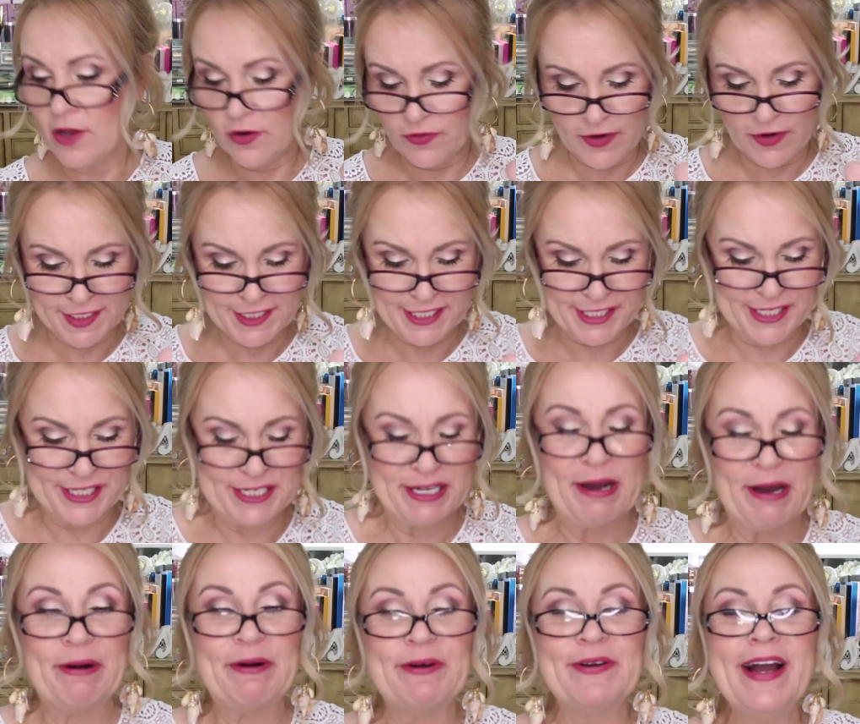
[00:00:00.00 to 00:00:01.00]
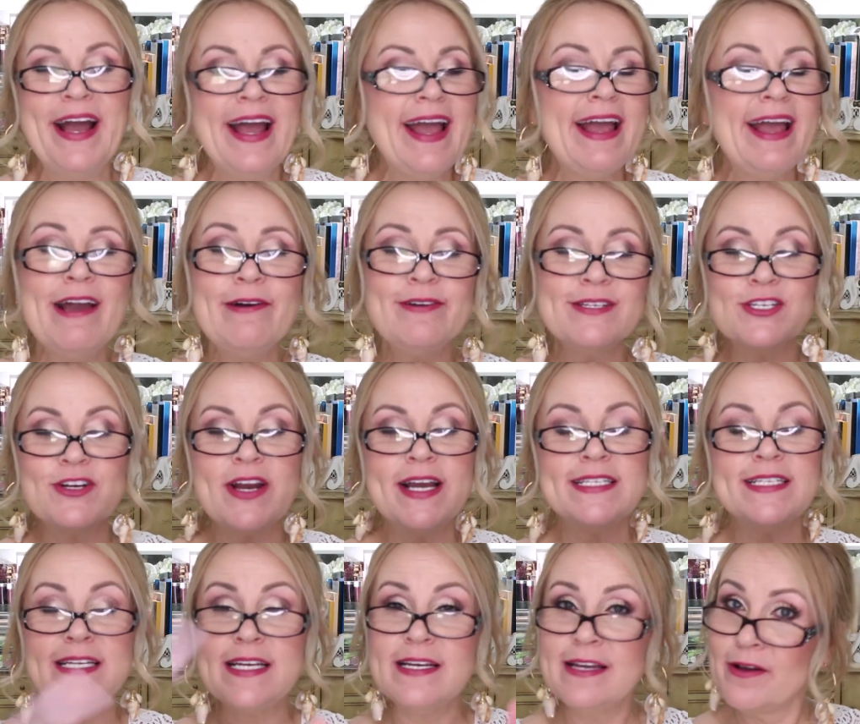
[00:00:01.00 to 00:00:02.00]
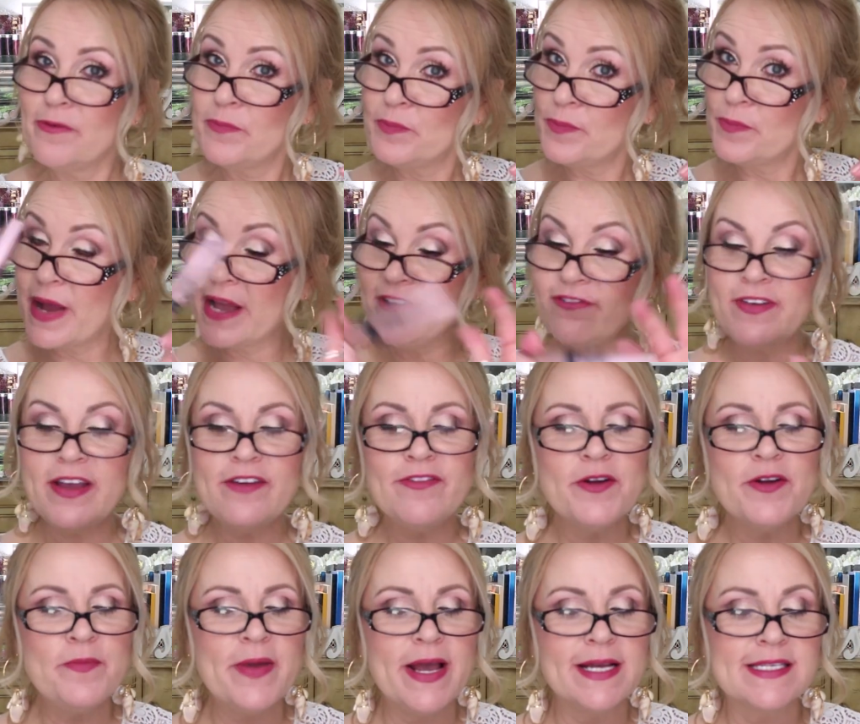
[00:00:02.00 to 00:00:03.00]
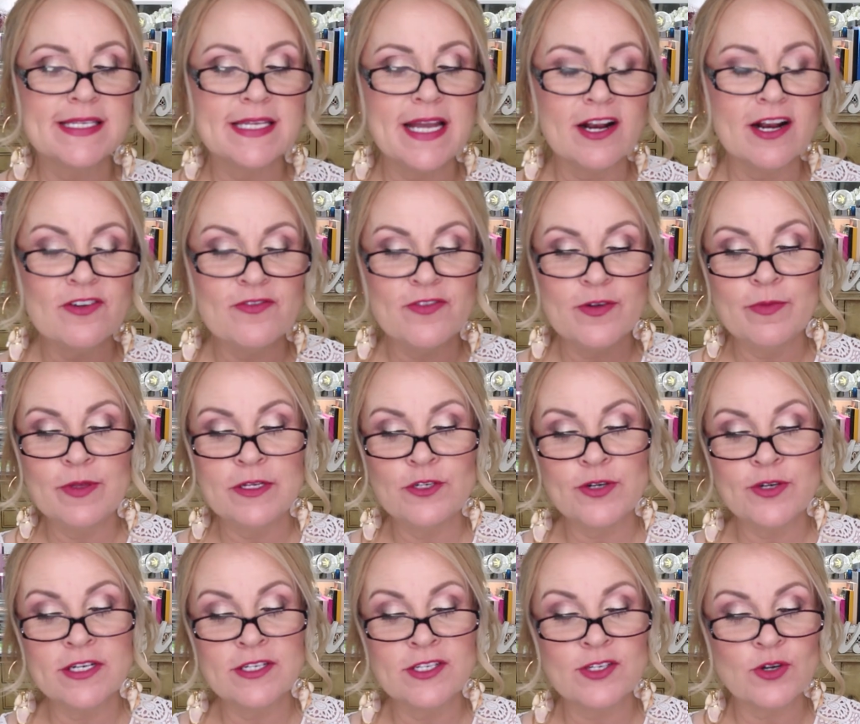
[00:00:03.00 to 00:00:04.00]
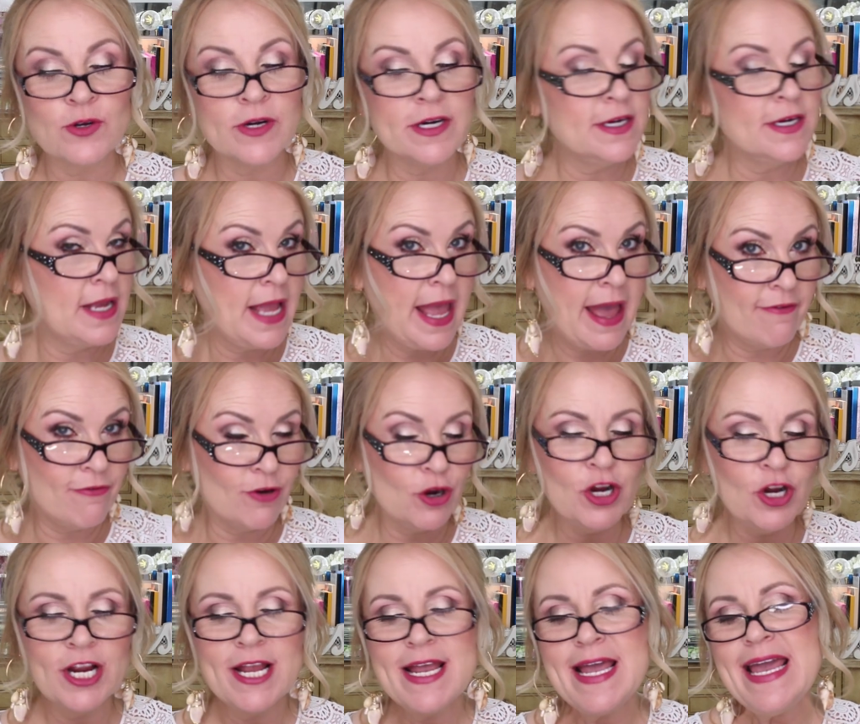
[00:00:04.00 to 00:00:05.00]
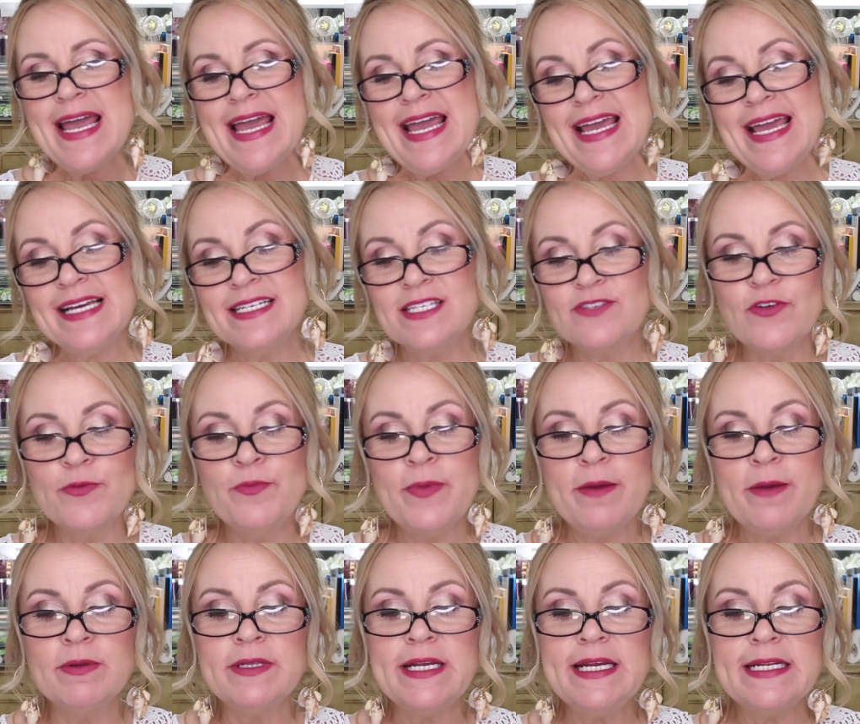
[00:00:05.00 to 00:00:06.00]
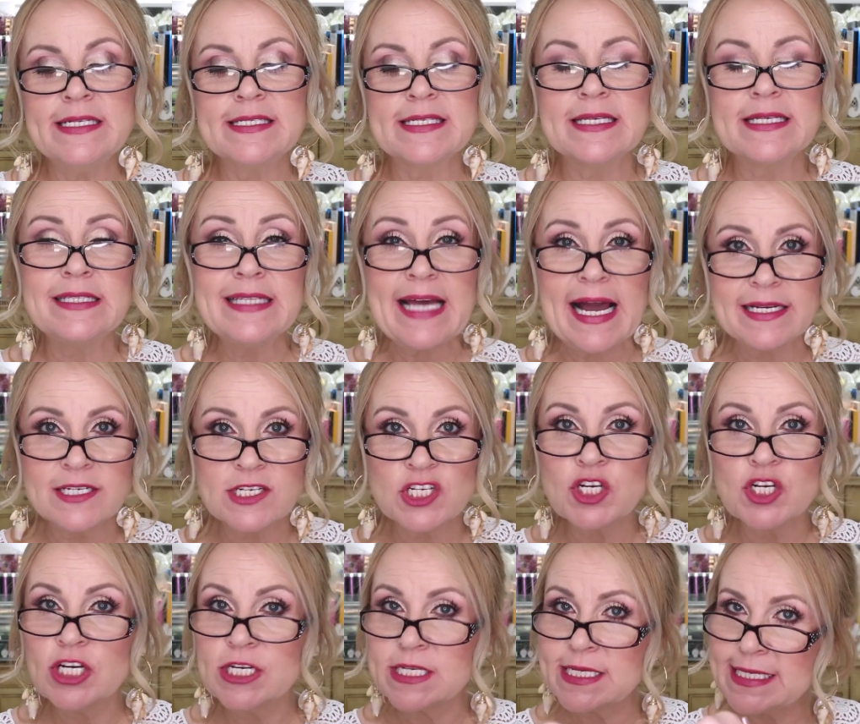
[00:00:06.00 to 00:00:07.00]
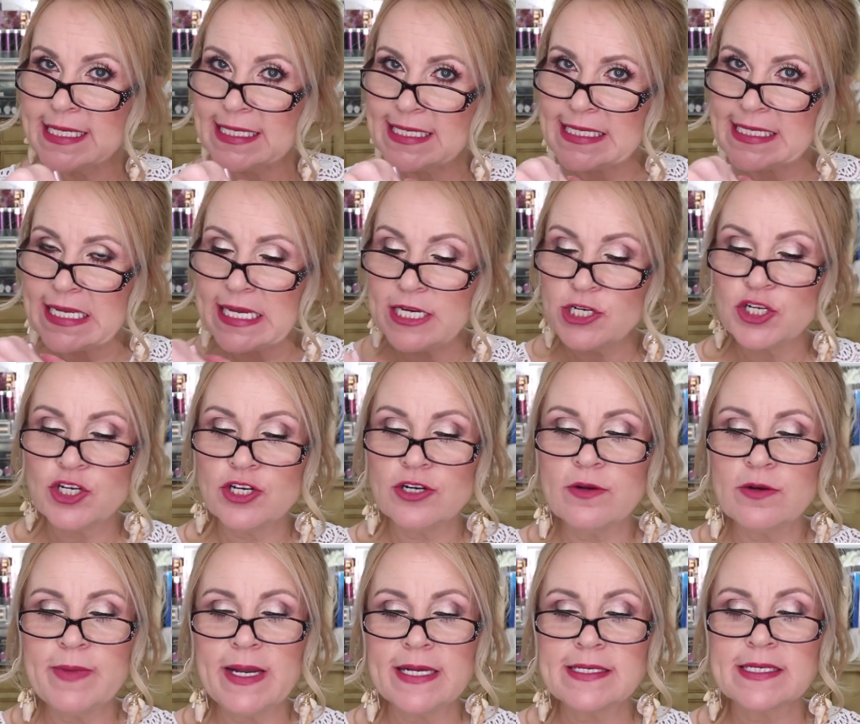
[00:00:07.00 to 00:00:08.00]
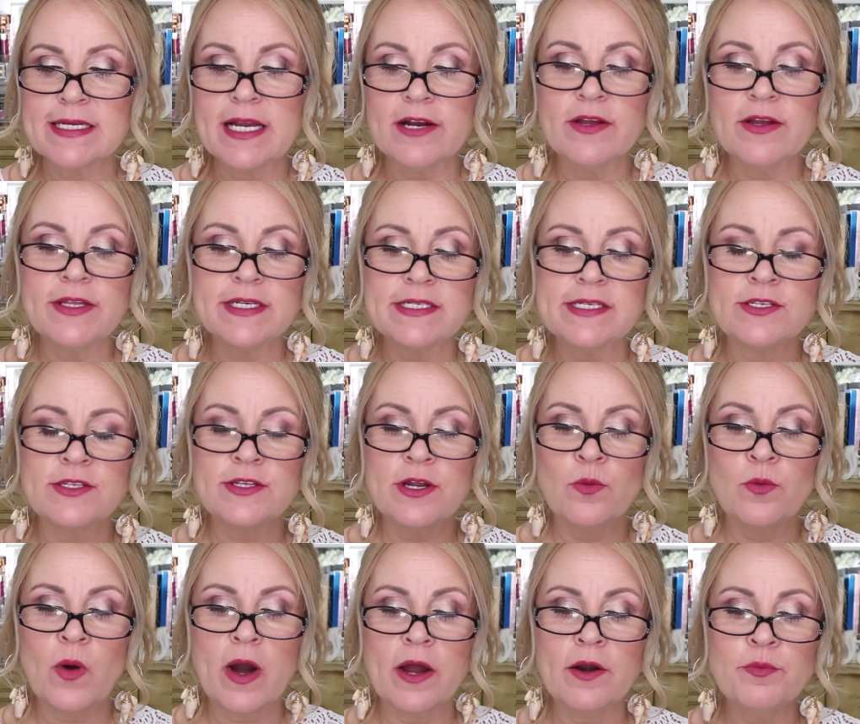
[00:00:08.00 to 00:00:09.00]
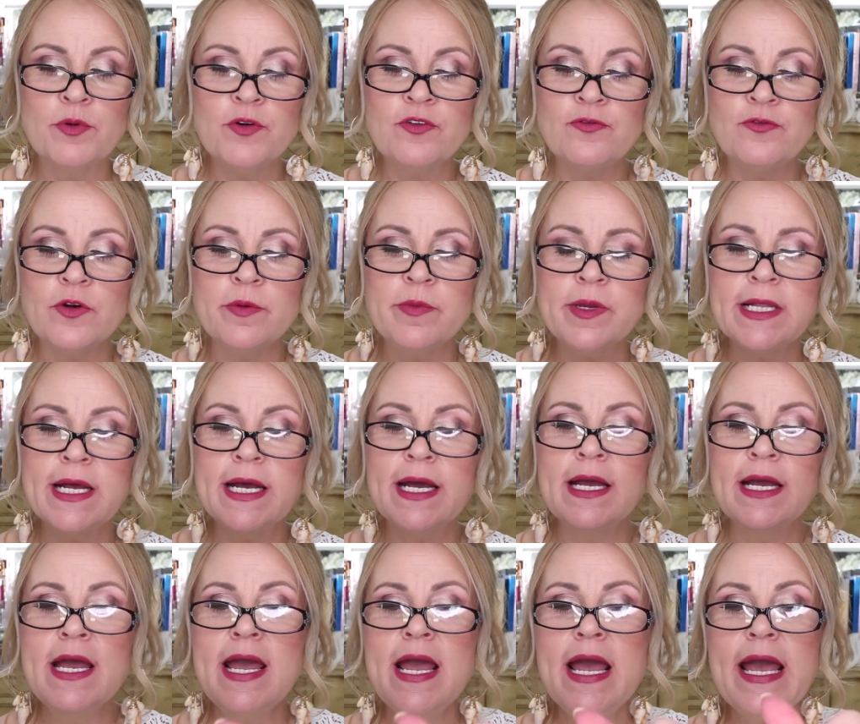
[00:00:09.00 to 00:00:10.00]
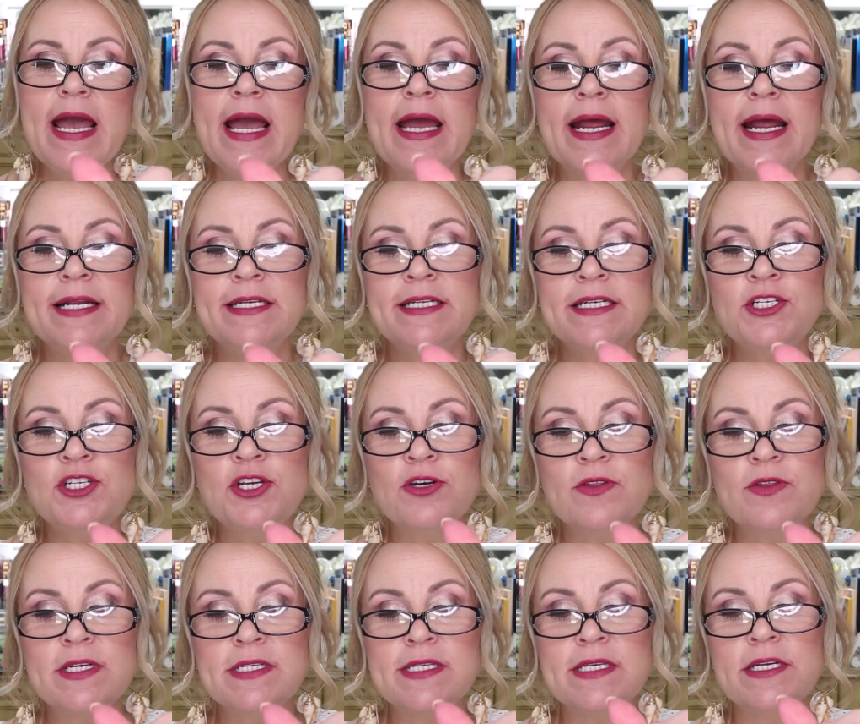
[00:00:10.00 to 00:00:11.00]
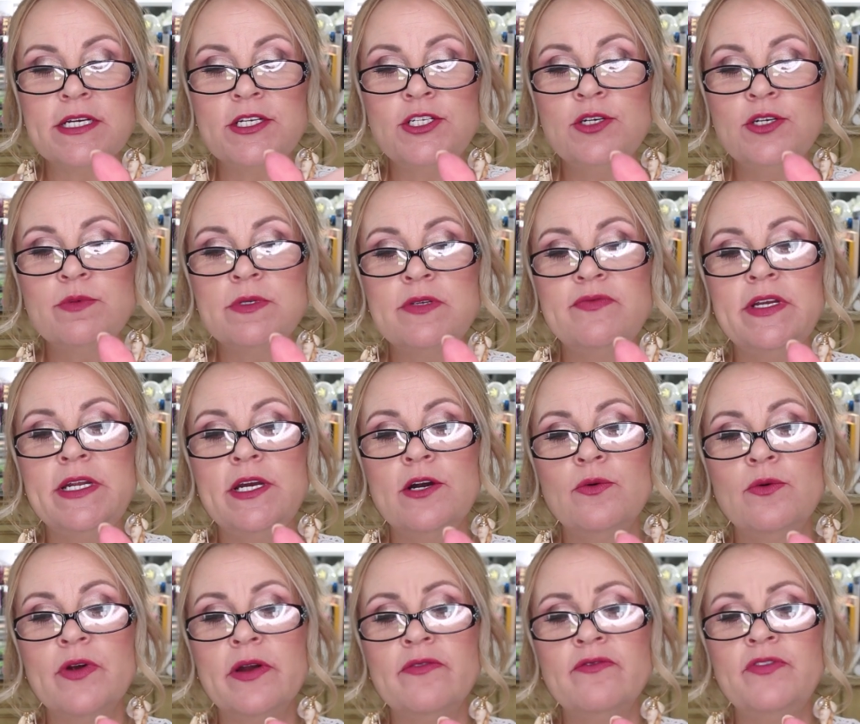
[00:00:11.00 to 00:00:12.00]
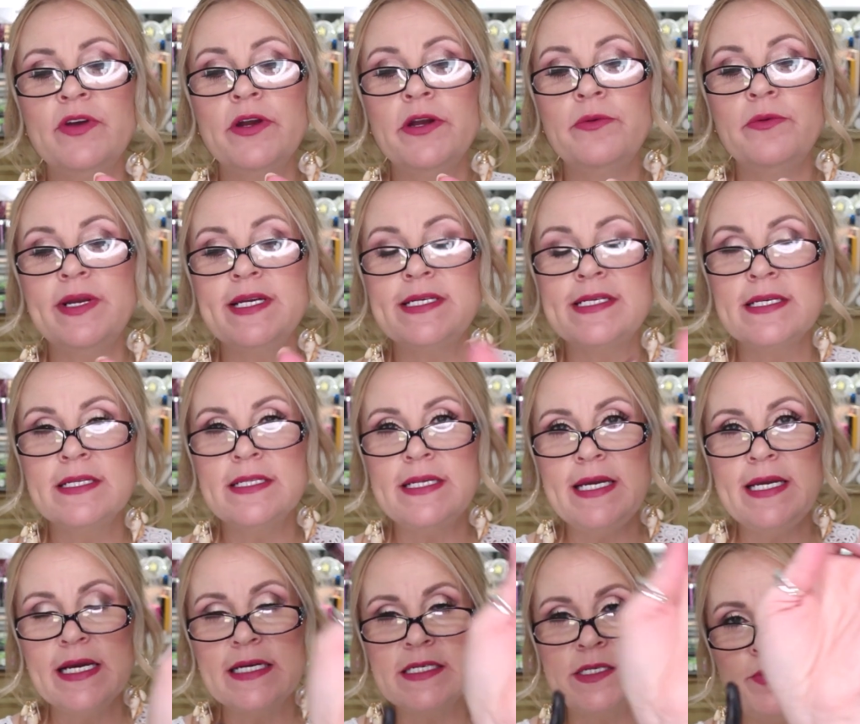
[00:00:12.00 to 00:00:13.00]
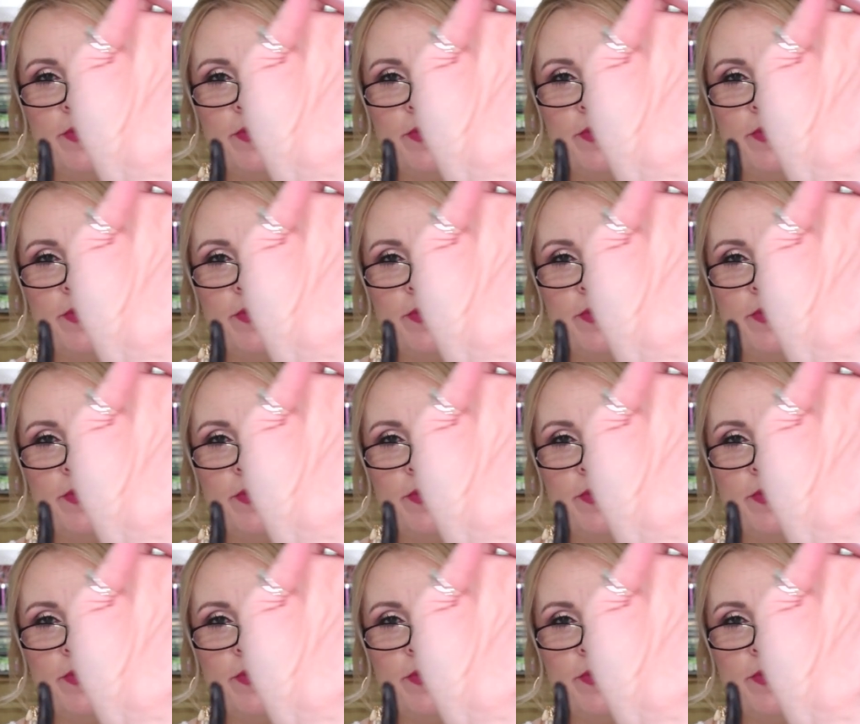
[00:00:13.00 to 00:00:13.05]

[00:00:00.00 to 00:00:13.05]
over. So it was crazy. My favorite mascara from the drugstore ever is from Maybelline. It's the Lash Sensational Mascara. This is their waterproof formula, and I did show this in a dupes video re very recently as